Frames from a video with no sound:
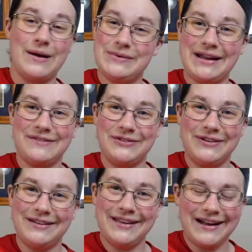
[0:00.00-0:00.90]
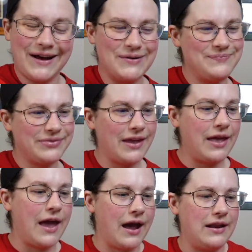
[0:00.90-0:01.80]
gonna have to figure that out.
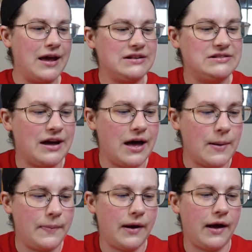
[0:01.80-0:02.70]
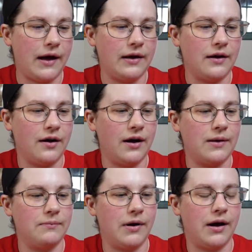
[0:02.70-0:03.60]
Next up, I
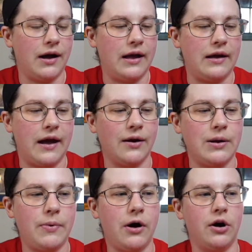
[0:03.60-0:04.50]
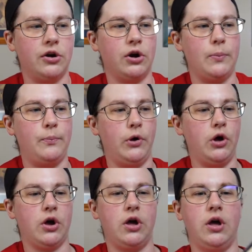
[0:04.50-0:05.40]
got my Harry Potter
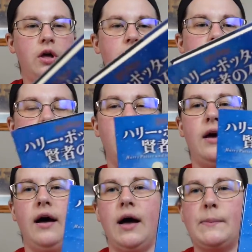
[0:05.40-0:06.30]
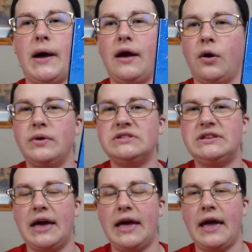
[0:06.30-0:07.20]
book. I always
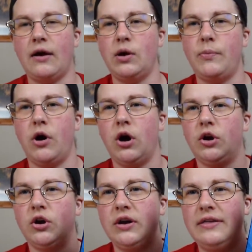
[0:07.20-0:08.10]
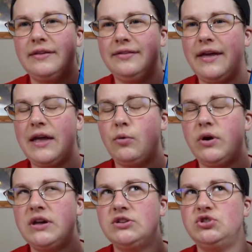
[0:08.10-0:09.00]
get Harry Potter in the
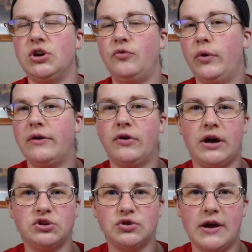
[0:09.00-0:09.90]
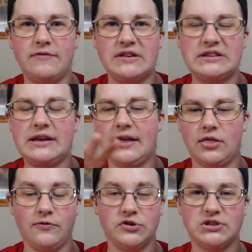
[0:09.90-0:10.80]
language of whatever country I visit, like
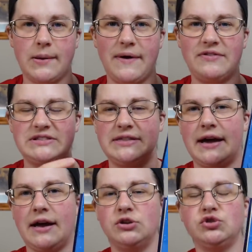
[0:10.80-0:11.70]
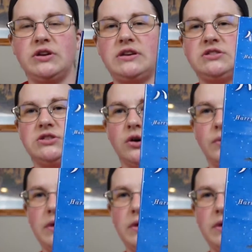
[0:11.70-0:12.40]
the first time I visit that country. So